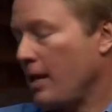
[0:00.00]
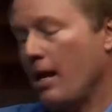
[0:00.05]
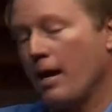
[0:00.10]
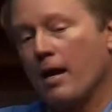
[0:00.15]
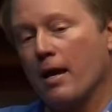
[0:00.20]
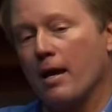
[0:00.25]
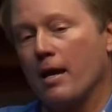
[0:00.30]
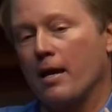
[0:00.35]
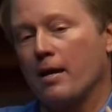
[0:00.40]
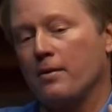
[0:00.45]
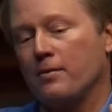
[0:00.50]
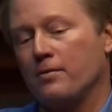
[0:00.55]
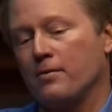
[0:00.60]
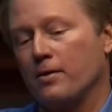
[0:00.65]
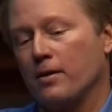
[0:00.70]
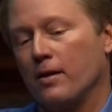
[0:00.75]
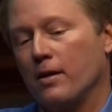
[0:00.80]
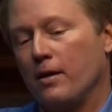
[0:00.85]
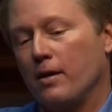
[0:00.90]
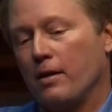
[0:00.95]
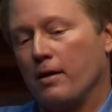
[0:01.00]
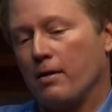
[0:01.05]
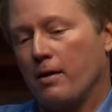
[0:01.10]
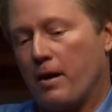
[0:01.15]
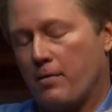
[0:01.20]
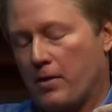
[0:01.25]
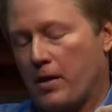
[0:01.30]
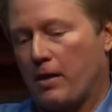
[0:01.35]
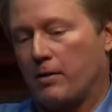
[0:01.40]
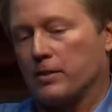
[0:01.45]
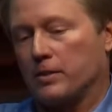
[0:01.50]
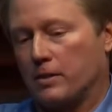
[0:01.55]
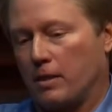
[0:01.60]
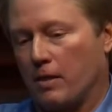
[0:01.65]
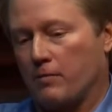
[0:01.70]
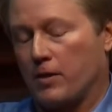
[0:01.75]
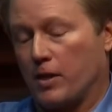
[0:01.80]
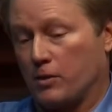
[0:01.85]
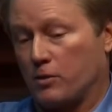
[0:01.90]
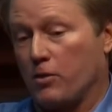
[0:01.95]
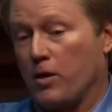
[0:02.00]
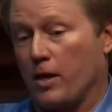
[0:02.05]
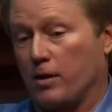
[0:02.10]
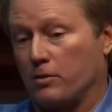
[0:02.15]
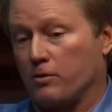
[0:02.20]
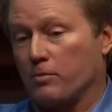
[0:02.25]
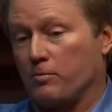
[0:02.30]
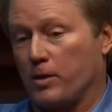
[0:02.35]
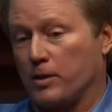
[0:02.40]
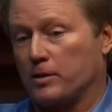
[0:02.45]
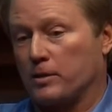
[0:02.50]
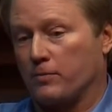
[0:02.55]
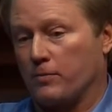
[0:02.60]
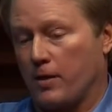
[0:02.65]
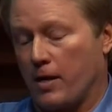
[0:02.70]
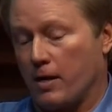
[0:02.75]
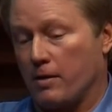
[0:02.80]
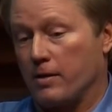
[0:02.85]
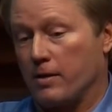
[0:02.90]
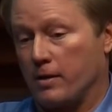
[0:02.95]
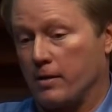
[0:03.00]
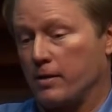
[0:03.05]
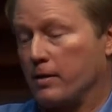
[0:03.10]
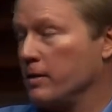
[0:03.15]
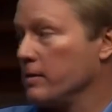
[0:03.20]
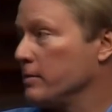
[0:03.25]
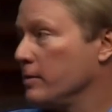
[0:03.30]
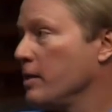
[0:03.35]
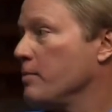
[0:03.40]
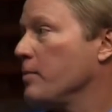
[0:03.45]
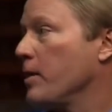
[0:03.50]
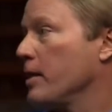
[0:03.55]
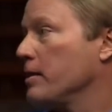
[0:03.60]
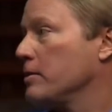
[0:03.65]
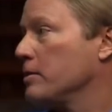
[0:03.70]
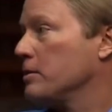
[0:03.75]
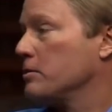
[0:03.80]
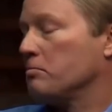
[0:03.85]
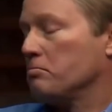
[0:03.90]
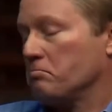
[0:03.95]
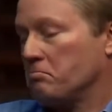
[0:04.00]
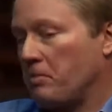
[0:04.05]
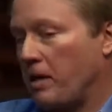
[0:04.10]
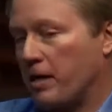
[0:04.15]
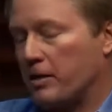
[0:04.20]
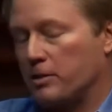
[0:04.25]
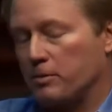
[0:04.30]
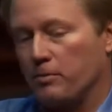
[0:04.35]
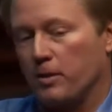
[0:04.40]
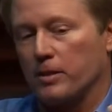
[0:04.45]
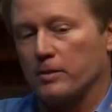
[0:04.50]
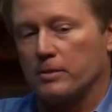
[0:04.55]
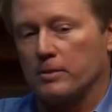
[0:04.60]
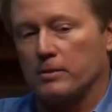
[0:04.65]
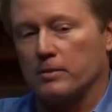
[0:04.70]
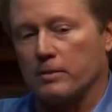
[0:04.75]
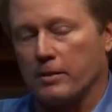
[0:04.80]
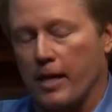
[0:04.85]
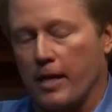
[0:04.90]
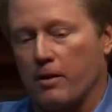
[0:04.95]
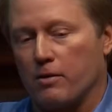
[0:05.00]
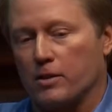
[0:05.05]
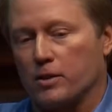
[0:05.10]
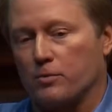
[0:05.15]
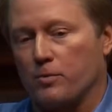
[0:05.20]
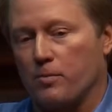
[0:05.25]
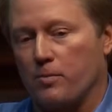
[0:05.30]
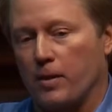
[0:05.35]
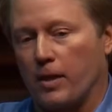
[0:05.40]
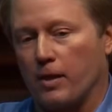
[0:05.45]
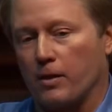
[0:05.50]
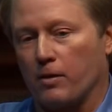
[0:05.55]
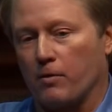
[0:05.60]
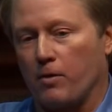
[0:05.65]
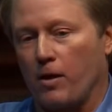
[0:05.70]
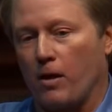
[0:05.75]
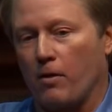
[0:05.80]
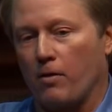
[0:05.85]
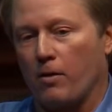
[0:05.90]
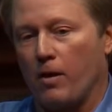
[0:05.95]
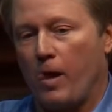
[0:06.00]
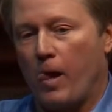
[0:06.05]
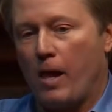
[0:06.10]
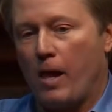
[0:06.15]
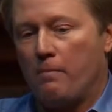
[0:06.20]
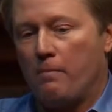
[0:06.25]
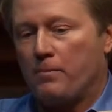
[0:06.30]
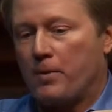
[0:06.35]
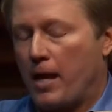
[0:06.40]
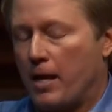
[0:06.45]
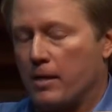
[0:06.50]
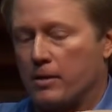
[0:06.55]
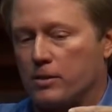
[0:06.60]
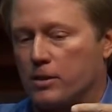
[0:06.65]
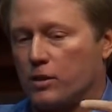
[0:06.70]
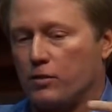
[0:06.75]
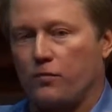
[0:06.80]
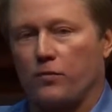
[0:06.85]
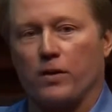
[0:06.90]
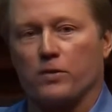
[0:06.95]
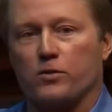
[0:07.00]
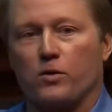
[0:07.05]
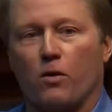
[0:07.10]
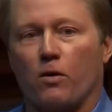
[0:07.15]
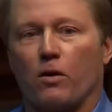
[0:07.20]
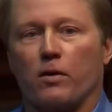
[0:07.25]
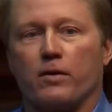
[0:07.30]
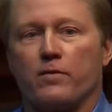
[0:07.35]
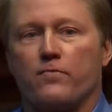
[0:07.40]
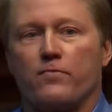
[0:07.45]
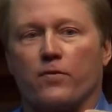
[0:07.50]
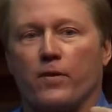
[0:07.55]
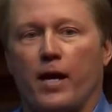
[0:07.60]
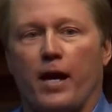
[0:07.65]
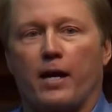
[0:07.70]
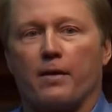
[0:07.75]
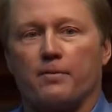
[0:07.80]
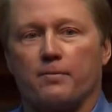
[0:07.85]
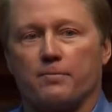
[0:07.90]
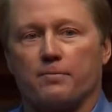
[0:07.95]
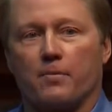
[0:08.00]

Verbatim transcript: And, and then I was giving a talk to a bunch of our Indian teammates X months later as we began to grow, and it just fell totally flat.